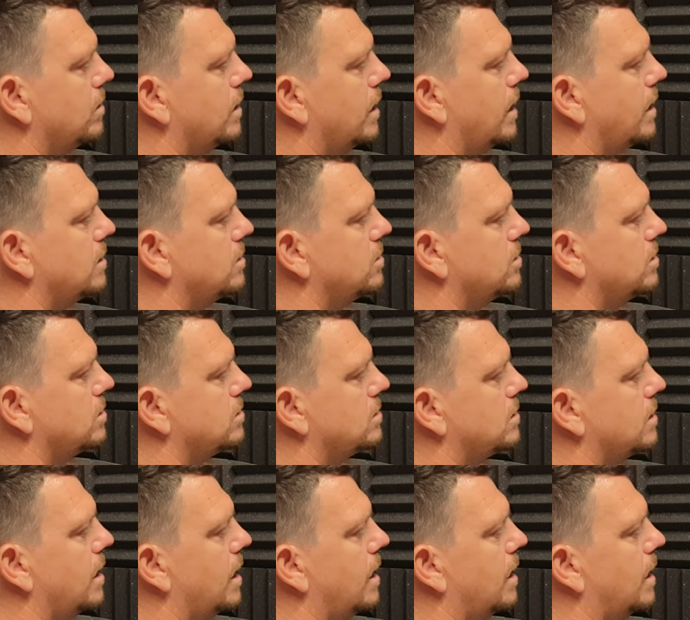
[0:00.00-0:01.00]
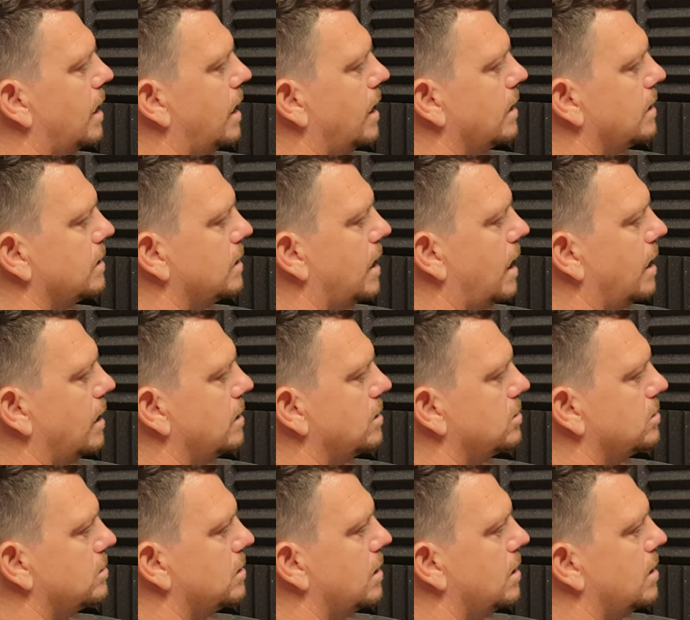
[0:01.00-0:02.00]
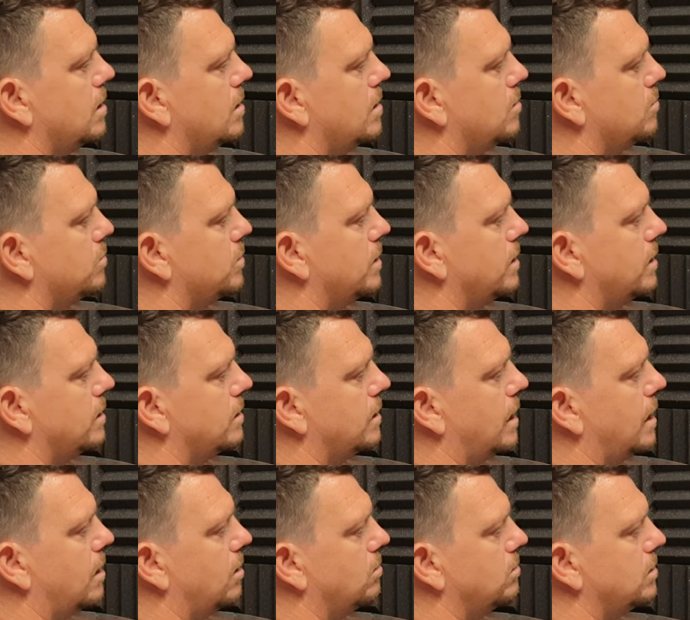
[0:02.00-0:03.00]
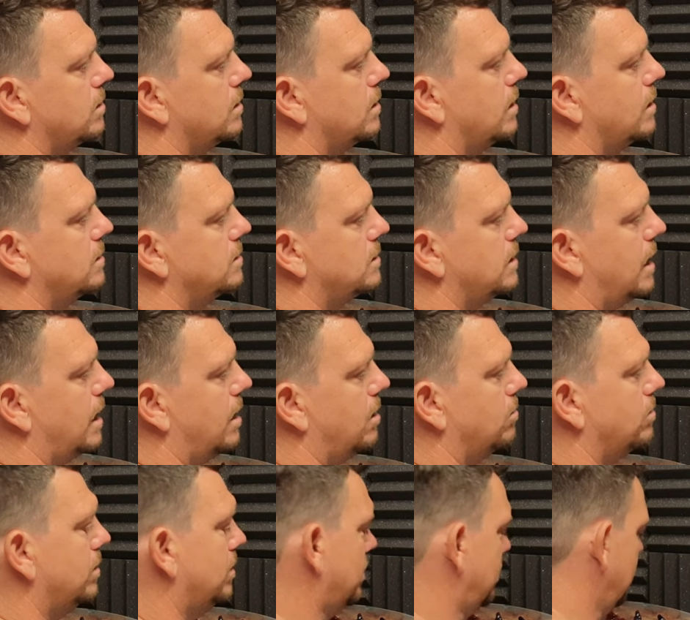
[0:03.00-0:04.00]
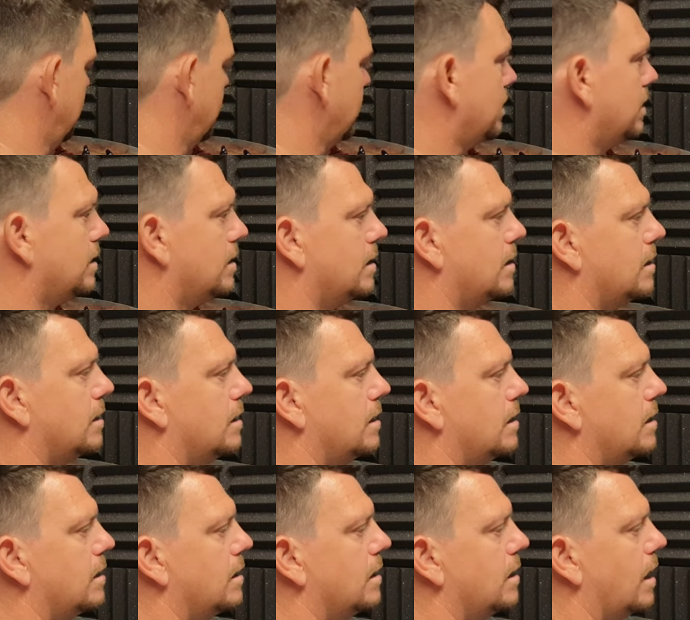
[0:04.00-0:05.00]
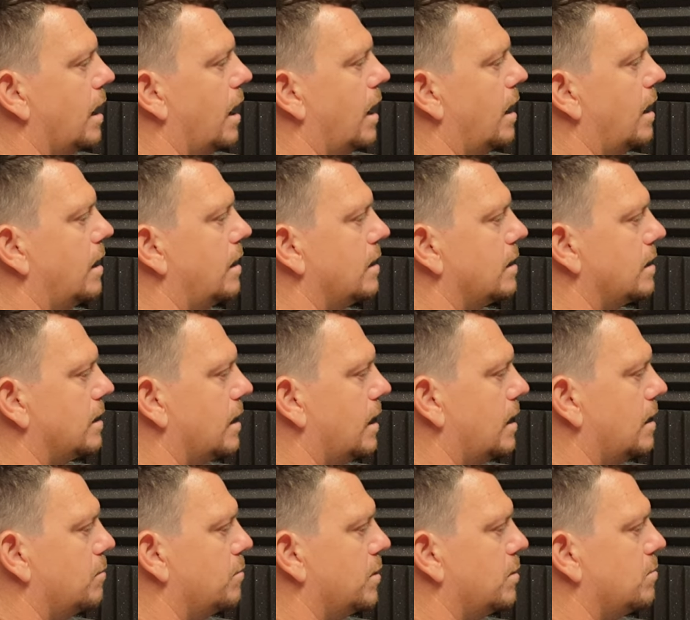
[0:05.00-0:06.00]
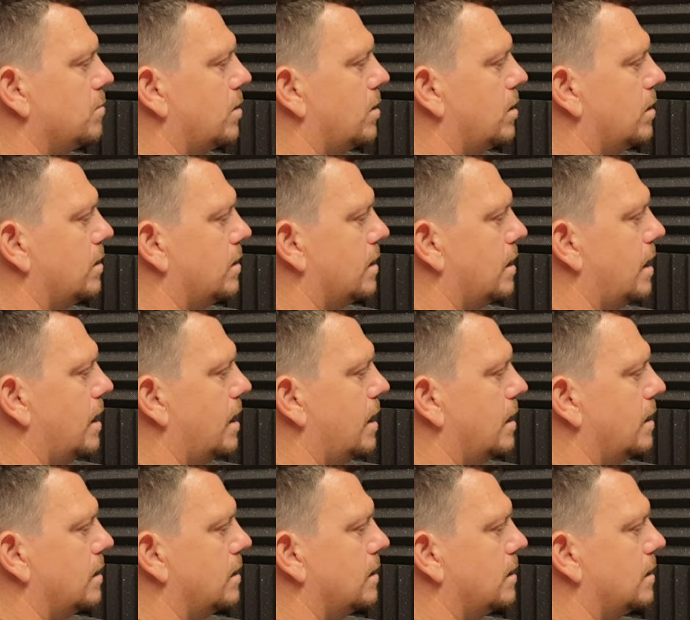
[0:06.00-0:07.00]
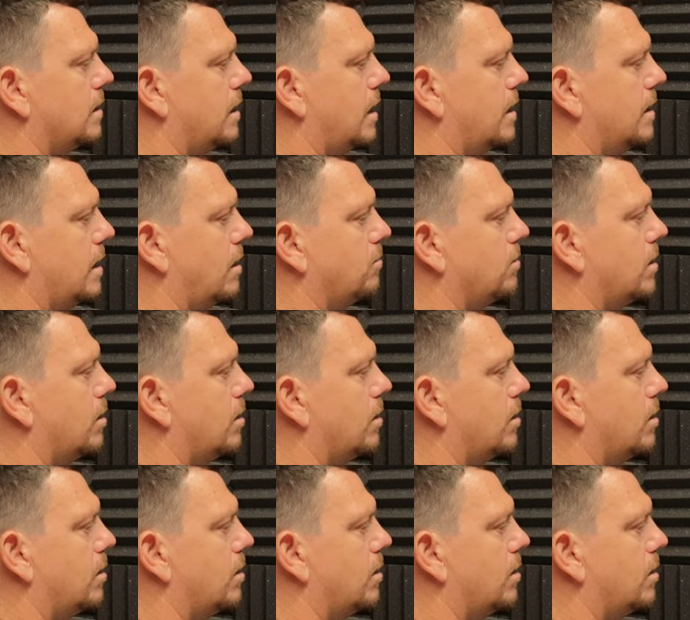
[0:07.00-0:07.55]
Okay, just there like that, just bring it round and down, and again a bit more there, like that.